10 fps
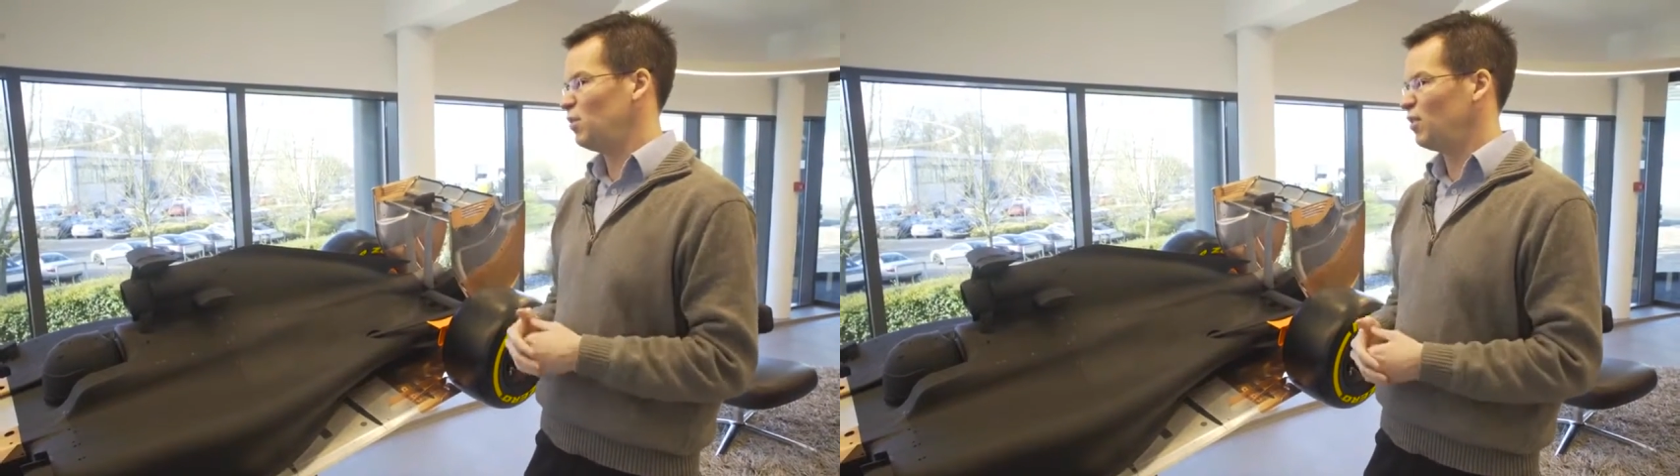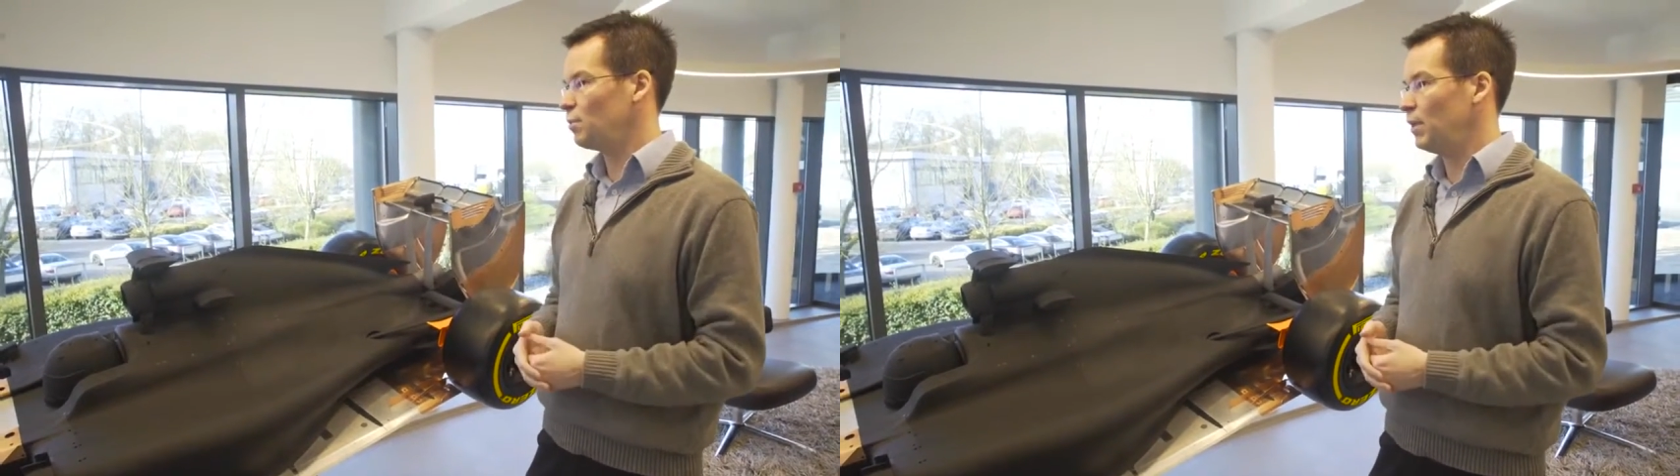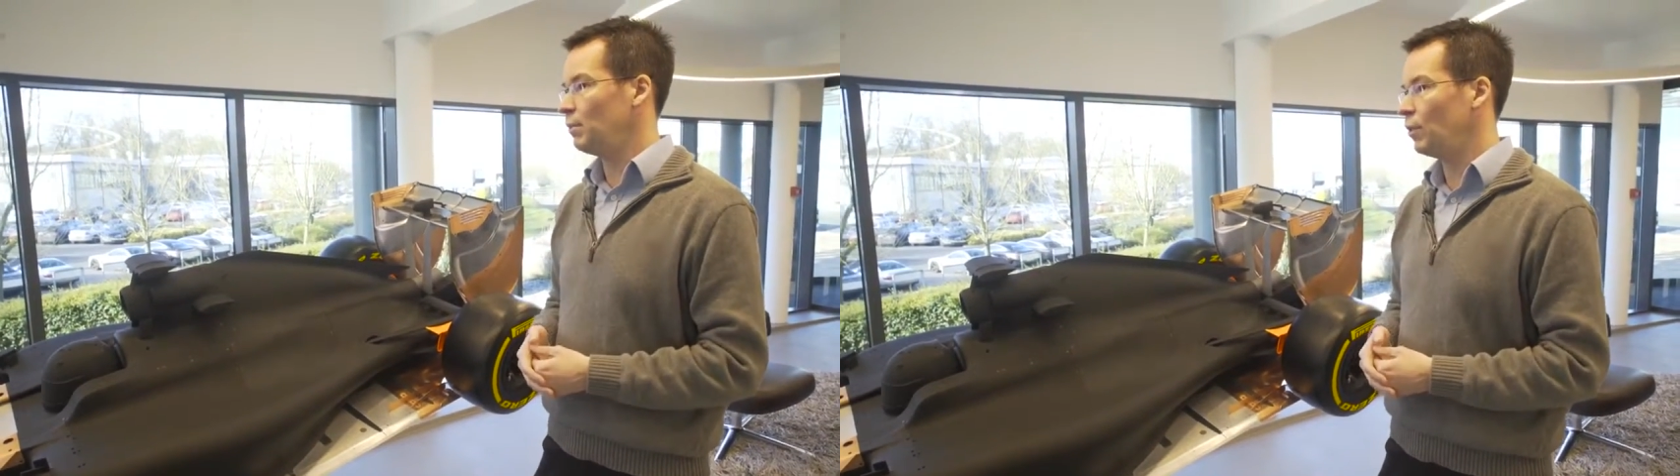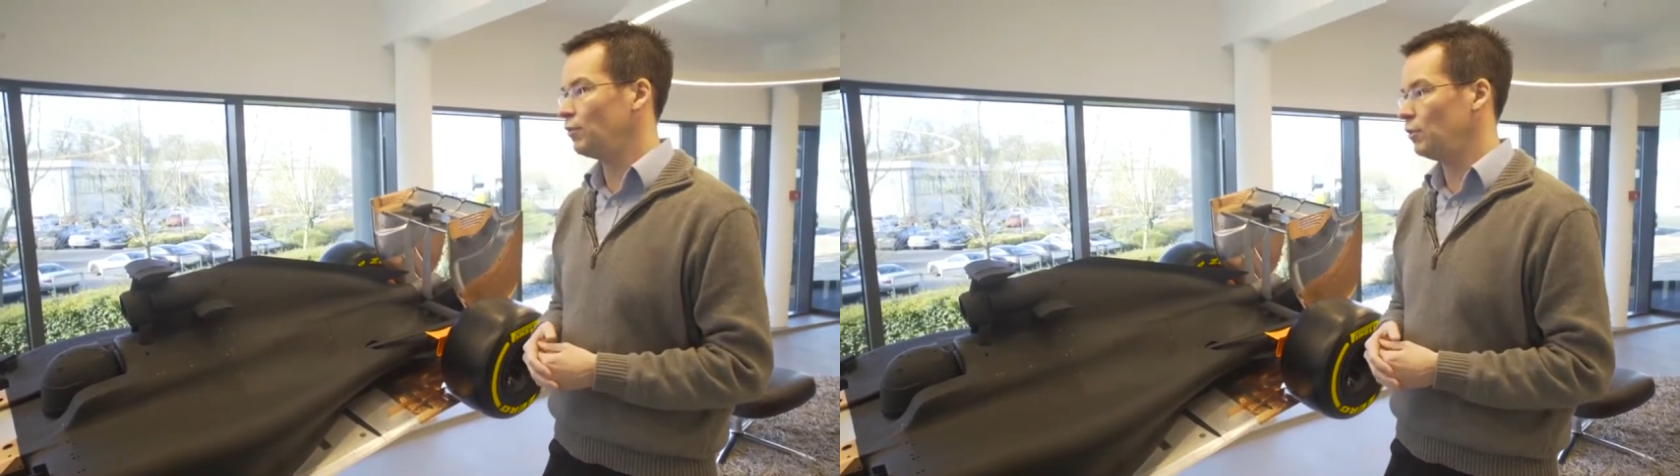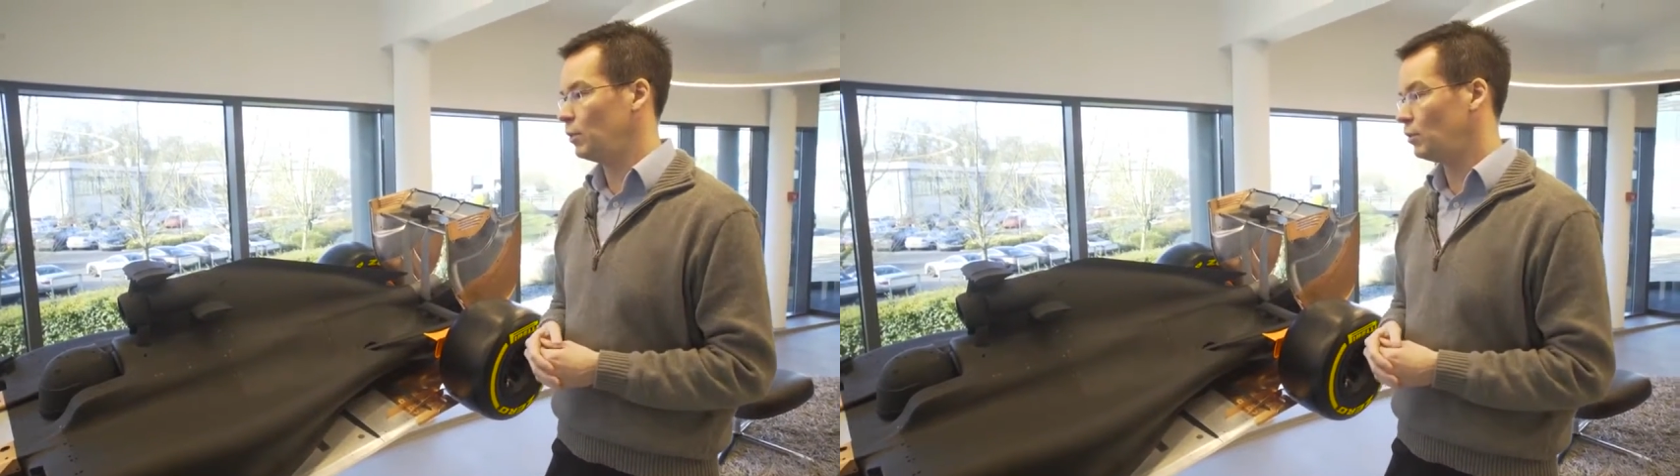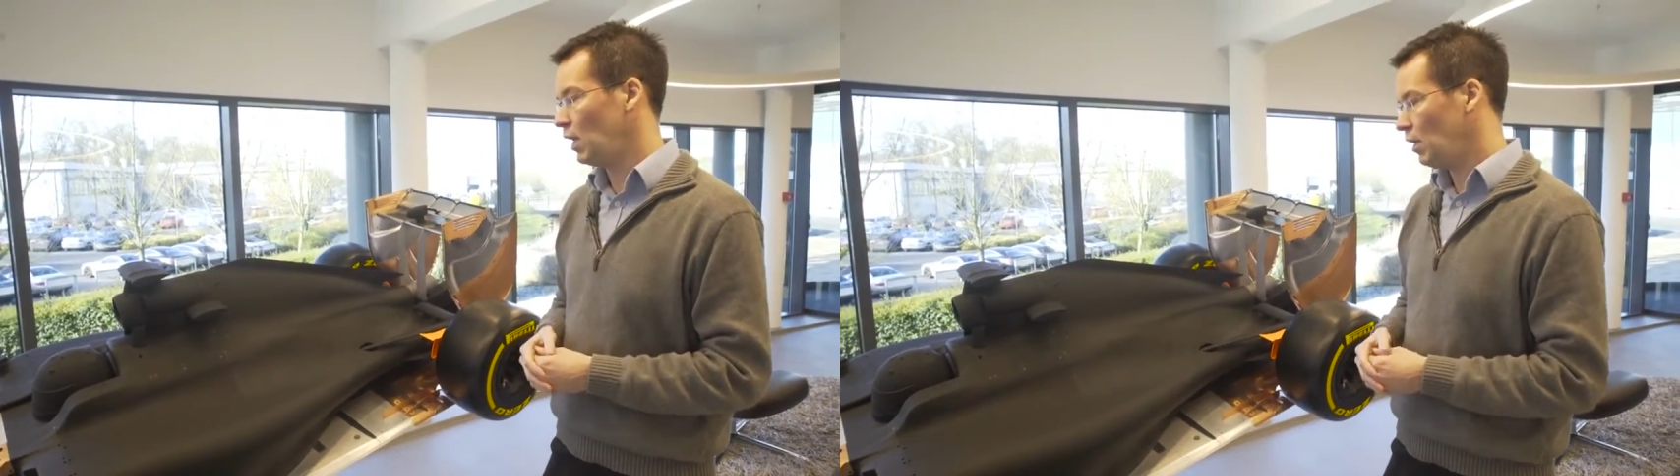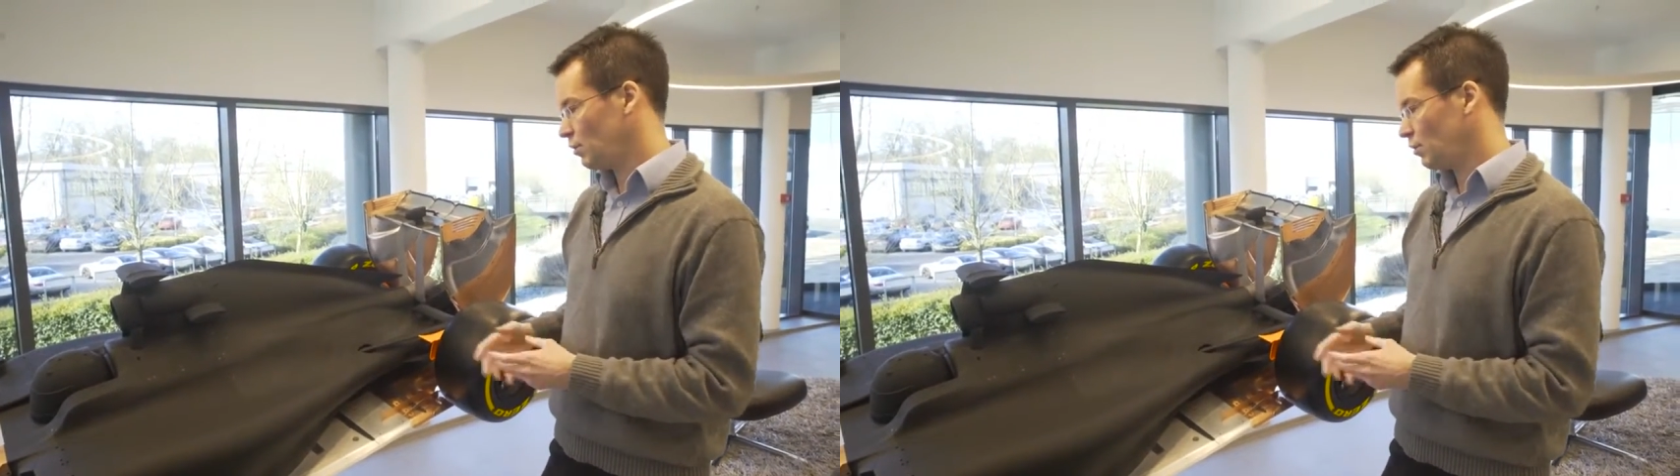would just be impossible.